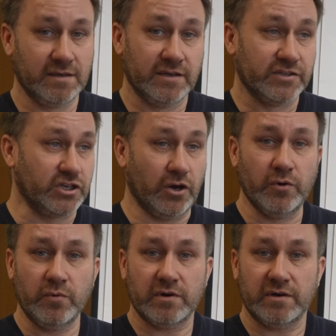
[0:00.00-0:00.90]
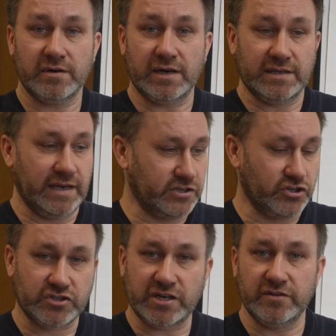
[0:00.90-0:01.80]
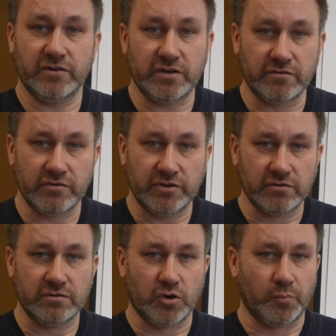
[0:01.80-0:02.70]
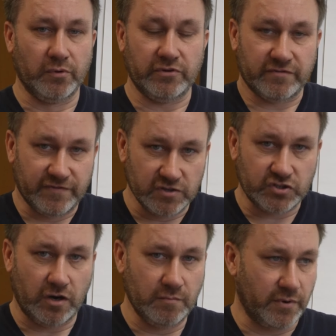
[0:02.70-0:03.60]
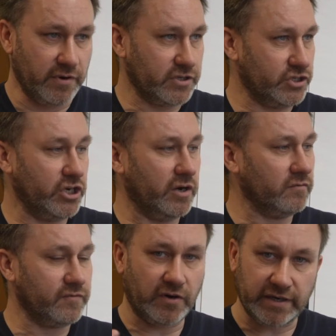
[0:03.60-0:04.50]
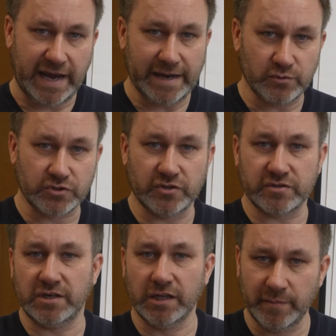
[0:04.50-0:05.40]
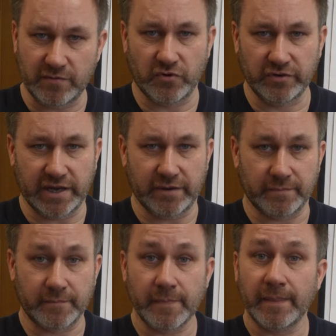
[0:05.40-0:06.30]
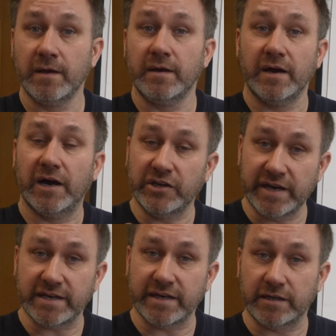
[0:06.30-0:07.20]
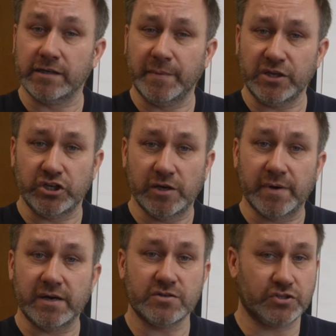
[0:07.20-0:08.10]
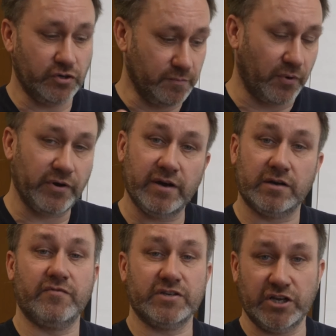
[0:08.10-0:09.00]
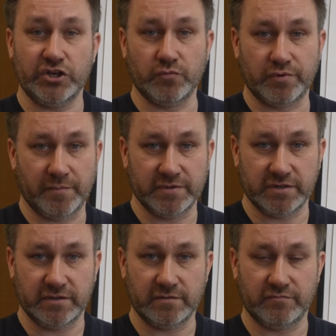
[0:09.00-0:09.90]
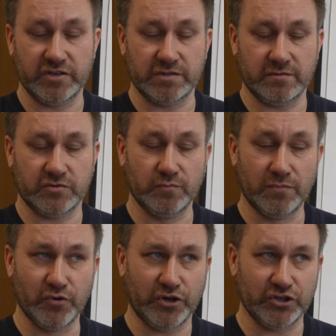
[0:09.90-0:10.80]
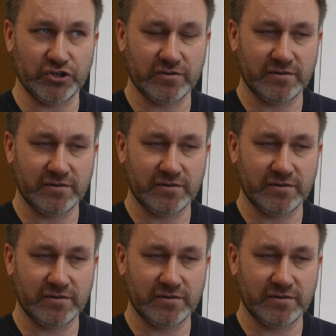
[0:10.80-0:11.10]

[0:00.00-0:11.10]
So let's just say that you're a young couple, you're first-time buyers, and you go and find a house that's a little bit run down, and you're getting it a little bit cheaper, so you buy it on a residential property, residential mortgage.